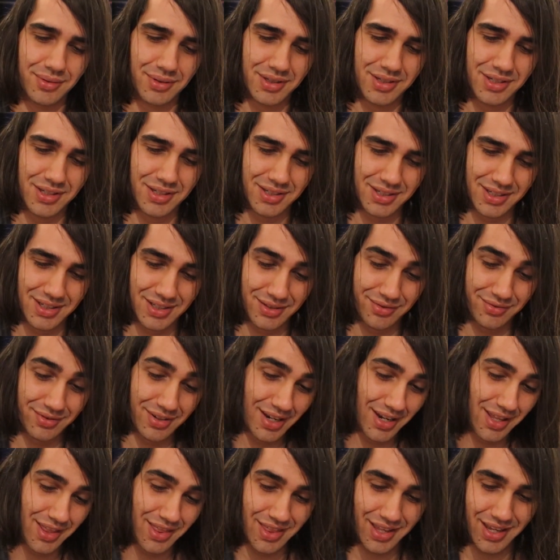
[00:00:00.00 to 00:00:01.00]
which is
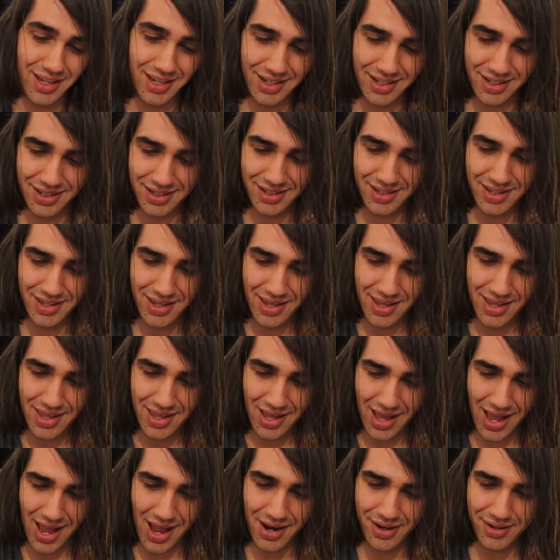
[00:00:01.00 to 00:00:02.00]
very thick.
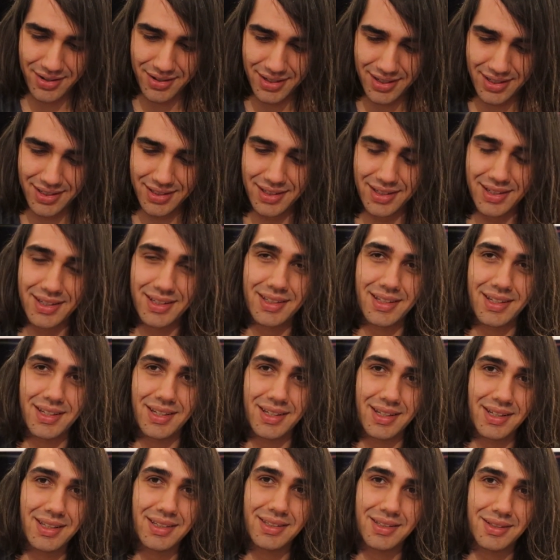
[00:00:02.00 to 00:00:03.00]
I don't know,
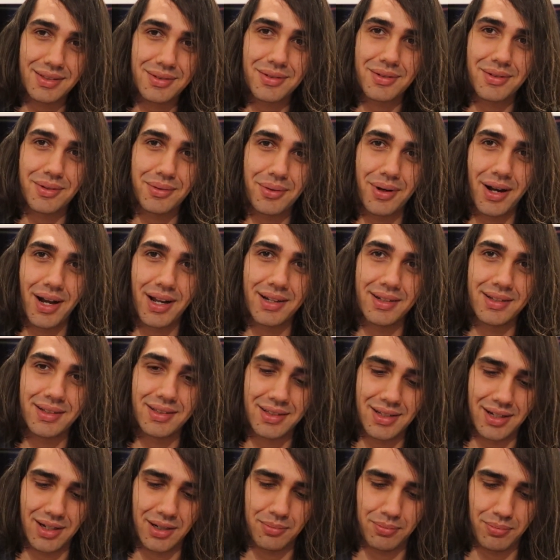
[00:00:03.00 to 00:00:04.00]
it is a
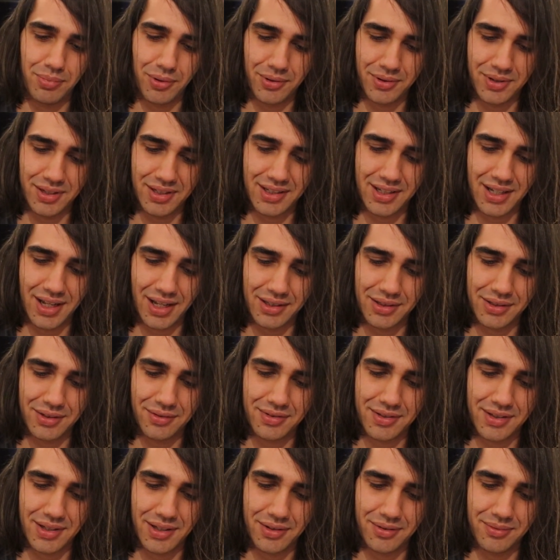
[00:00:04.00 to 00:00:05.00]
one-trick pony kind
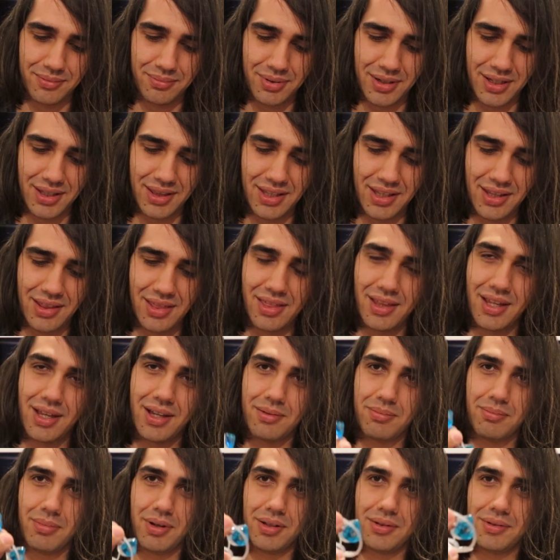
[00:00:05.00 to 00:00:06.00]
of sound, pretty
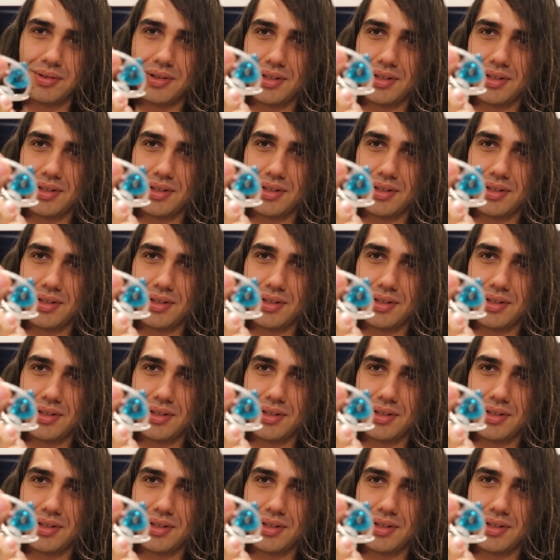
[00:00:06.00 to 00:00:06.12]
thick, but